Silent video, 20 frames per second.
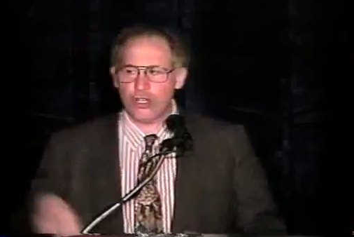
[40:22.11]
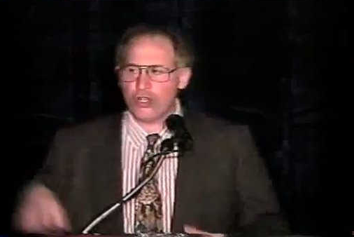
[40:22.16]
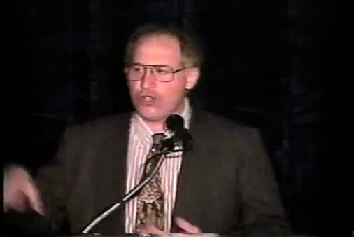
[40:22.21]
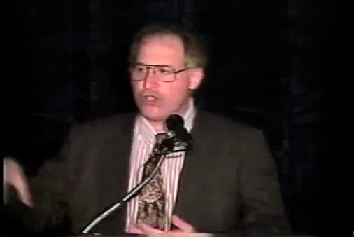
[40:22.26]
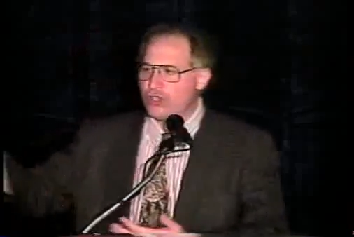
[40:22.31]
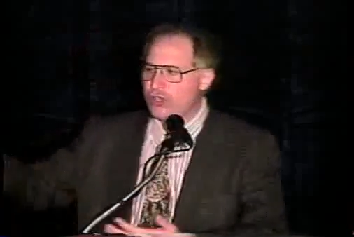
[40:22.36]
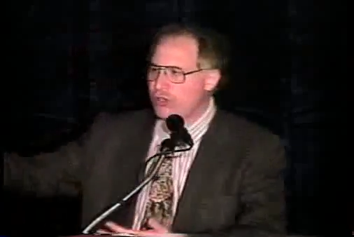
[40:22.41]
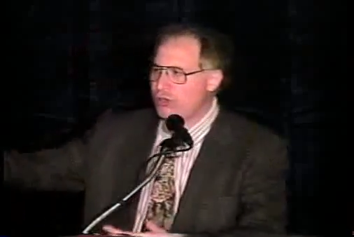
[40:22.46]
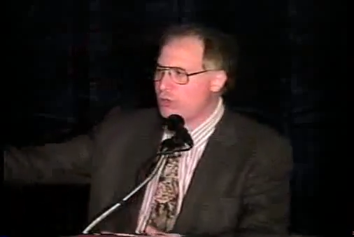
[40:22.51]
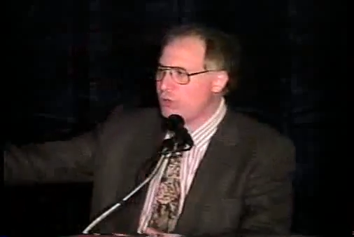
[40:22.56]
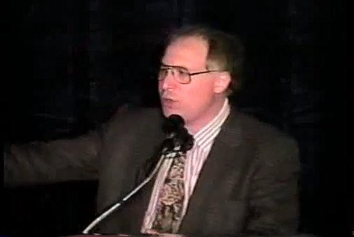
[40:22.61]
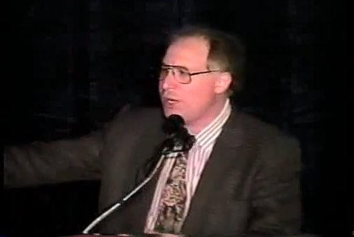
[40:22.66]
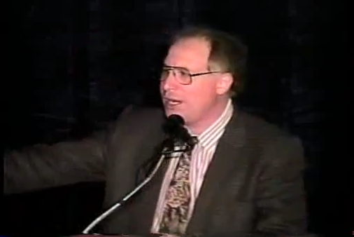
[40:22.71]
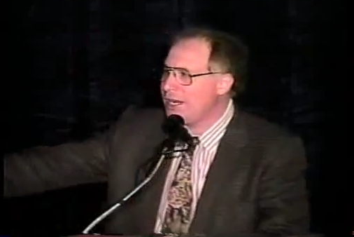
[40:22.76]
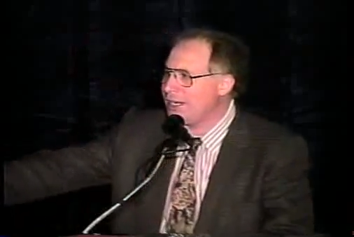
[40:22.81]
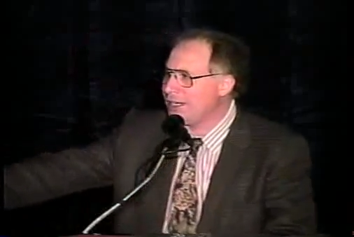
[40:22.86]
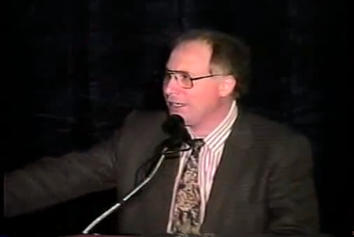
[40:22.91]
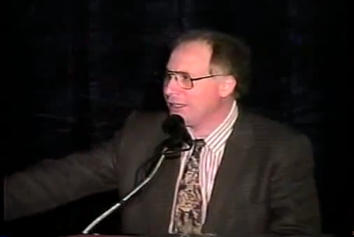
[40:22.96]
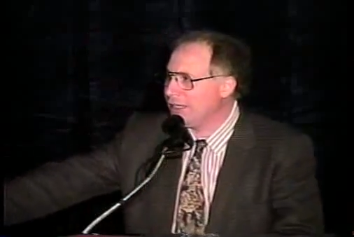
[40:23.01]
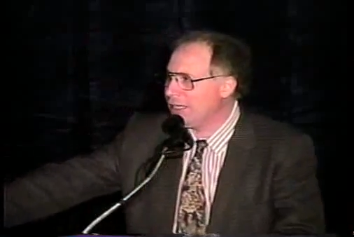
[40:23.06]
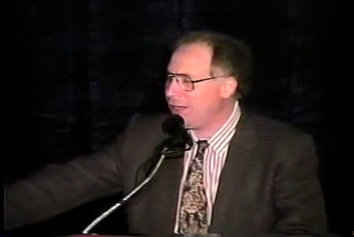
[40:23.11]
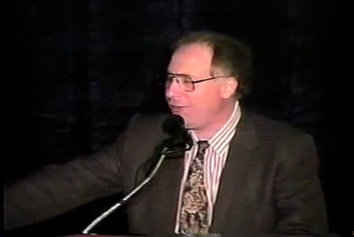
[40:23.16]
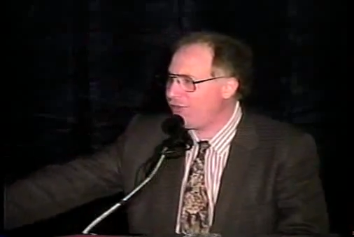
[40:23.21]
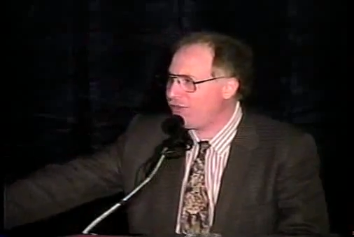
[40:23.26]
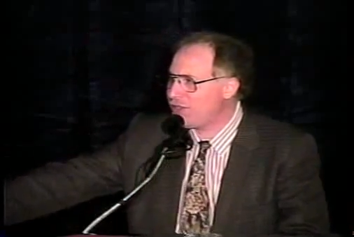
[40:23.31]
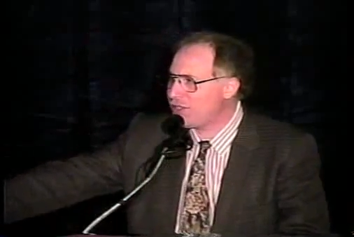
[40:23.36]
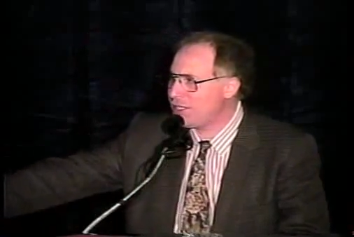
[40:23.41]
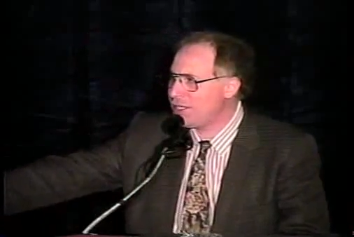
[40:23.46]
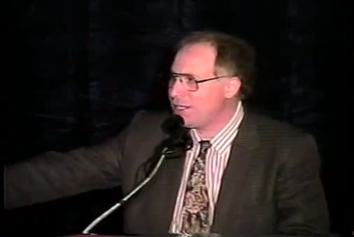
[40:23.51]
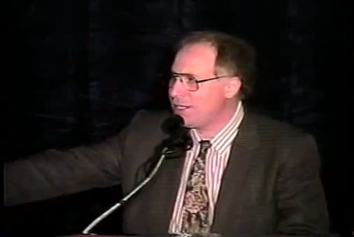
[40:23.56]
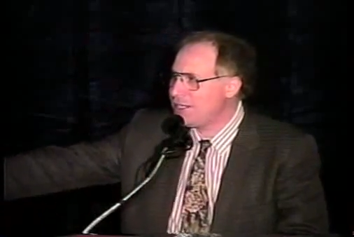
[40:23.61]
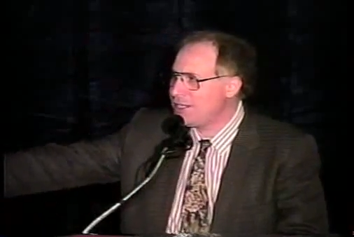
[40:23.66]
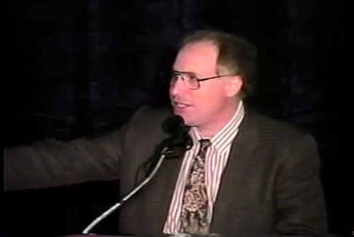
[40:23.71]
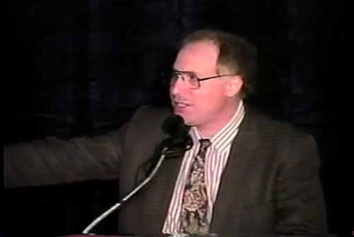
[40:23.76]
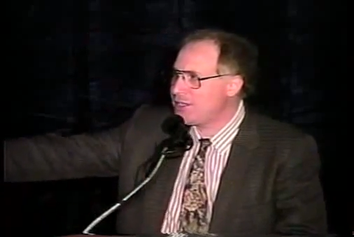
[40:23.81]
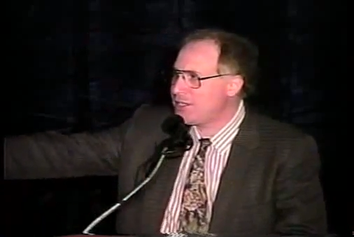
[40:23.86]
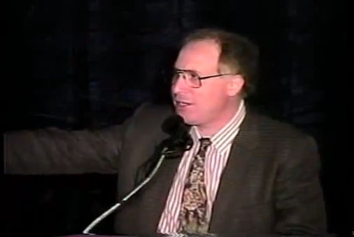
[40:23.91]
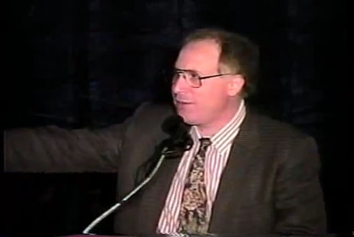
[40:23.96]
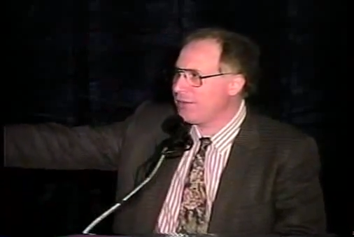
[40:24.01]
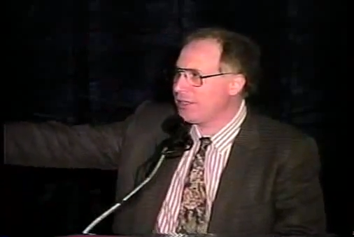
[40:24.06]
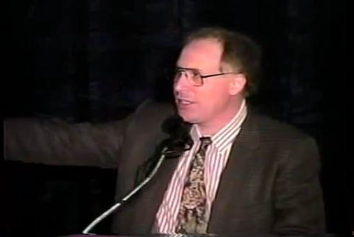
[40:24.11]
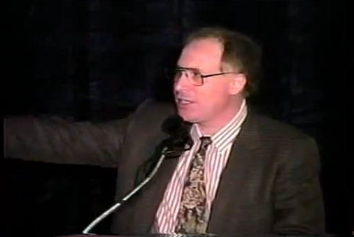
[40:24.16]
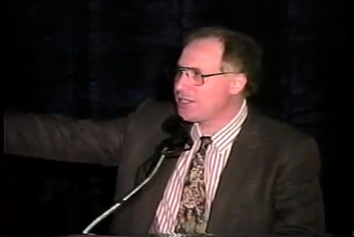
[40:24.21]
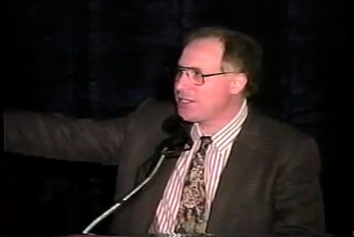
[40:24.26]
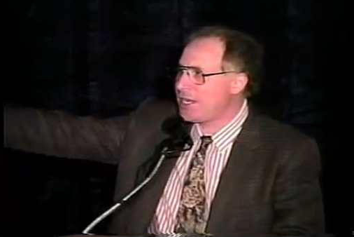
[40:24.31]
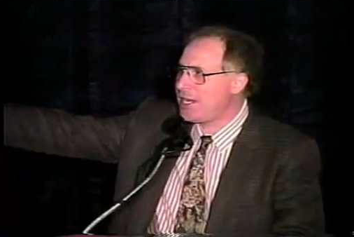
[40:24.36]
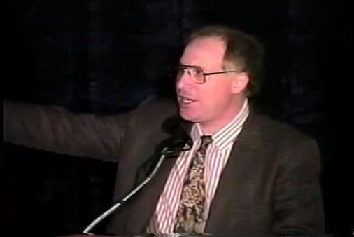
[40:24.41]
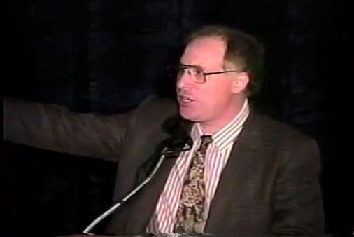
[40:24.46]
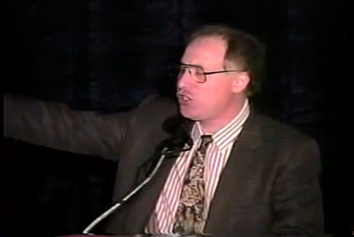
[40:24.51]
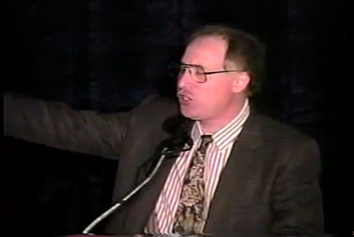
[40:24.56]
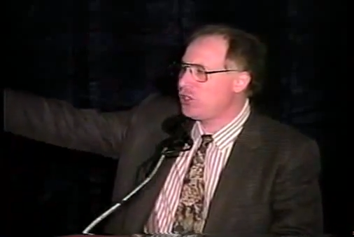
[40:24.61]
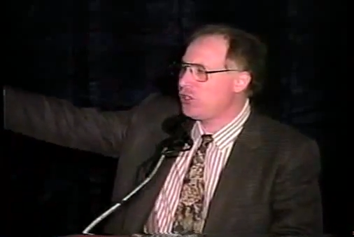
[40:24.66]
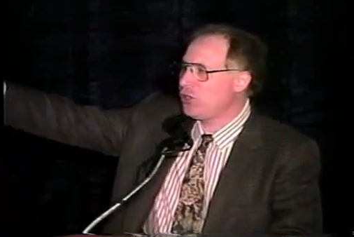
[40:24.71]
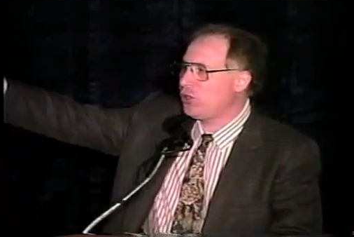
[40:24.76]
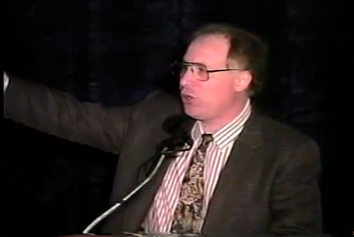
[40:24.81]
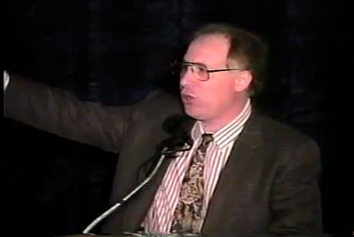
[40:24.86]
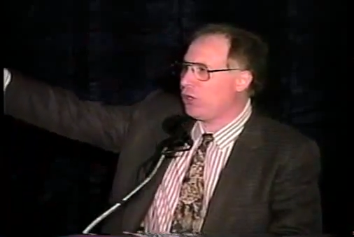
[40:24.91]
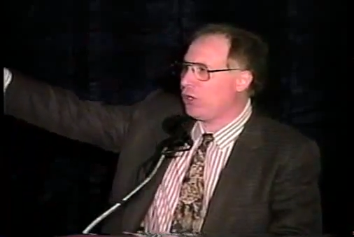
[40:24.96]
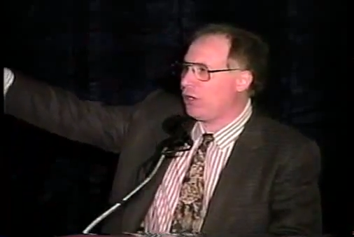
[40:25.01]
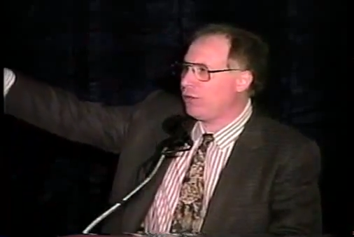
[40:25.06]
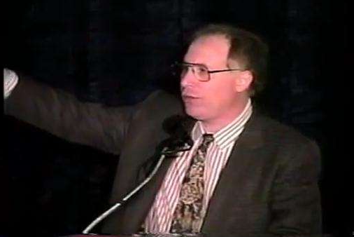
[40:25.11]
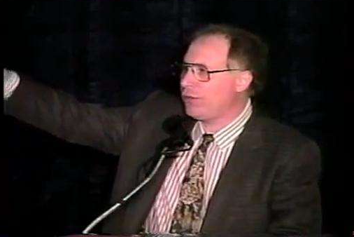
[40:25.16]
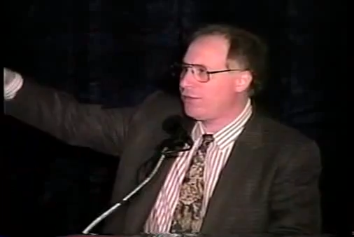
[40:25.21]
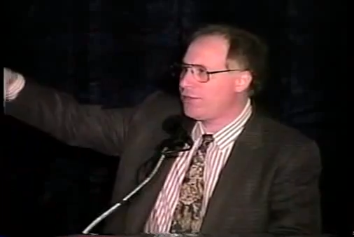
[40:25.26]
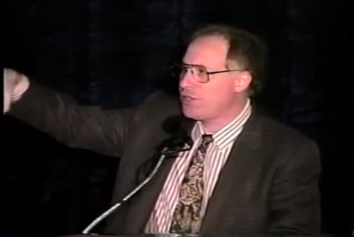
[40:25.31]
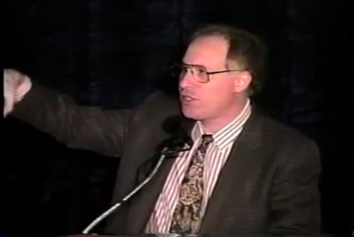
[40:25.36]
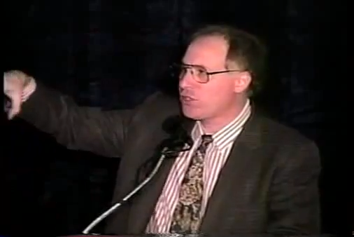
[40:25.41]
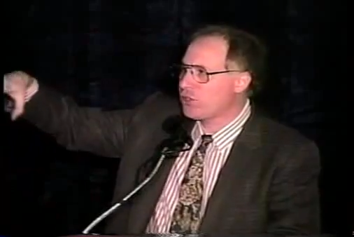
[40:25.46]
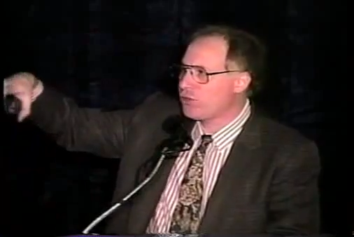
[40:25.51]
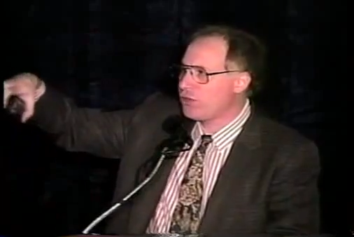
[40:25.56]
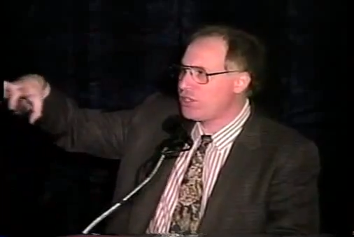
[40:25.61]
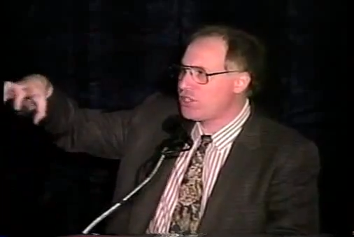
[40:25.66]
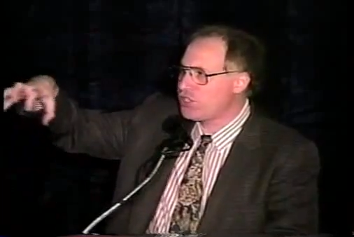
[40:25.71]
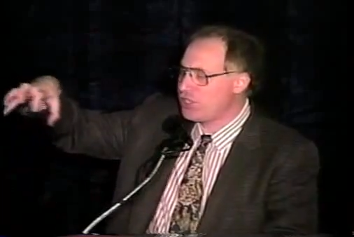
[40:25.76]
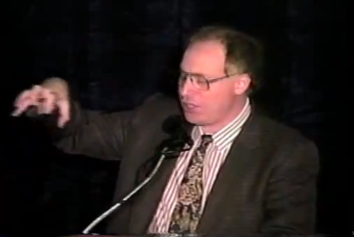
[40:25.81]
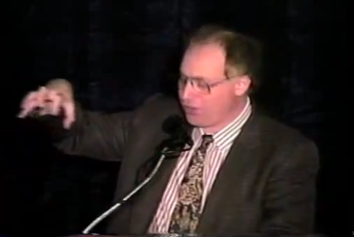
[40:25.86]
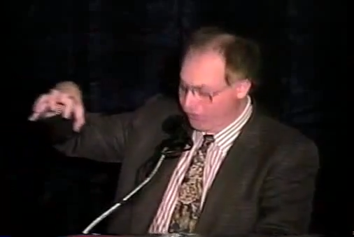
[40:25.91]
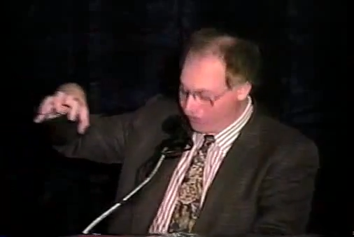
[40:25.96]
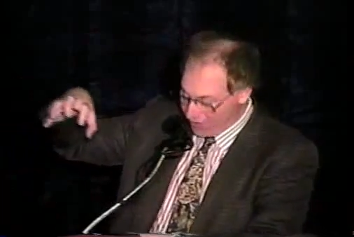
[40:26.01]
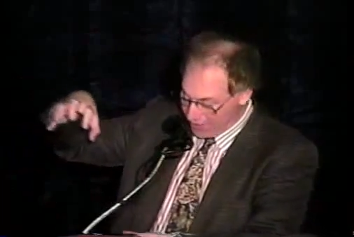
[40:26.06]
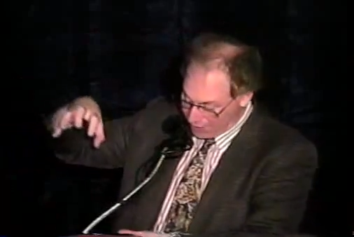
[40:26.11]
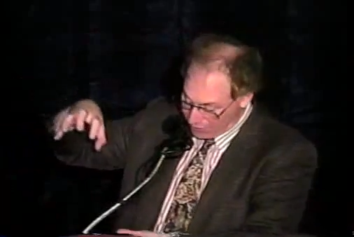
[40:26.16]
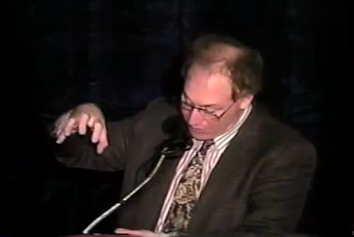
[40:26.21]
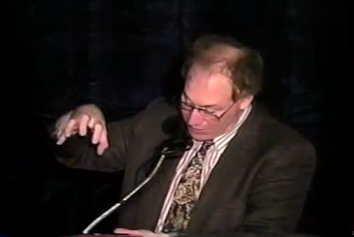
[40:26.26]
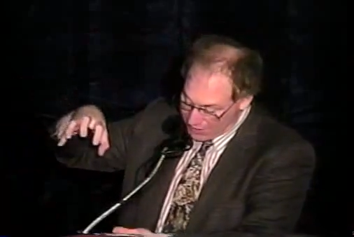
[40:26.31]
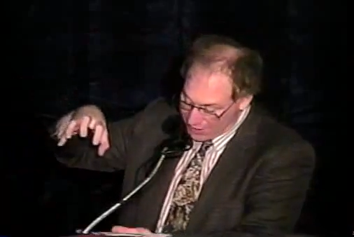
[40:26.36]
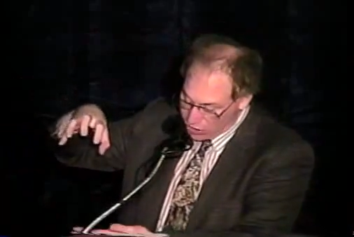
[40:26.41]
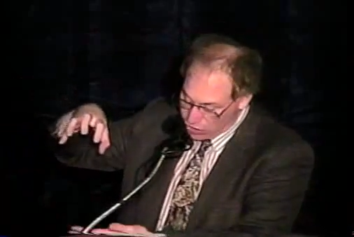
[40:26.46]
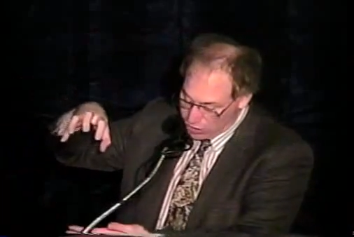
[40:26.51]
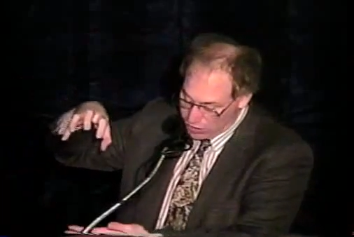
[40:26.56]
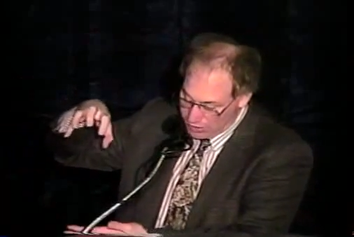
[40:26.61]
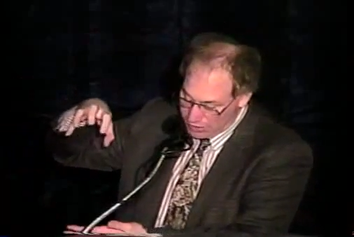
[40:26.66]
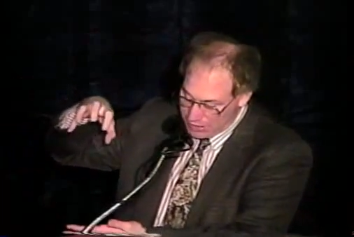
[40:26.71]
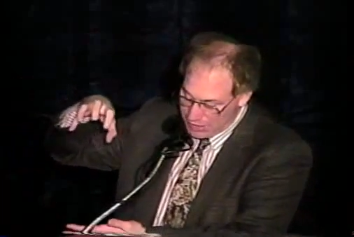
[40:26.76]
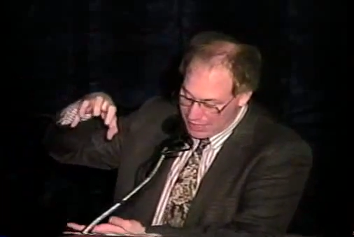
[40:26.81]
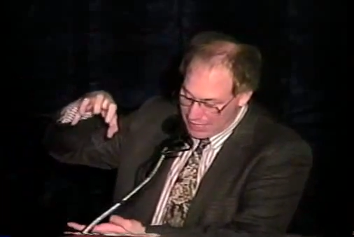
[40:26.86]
to lift civilization off of its Christian foundation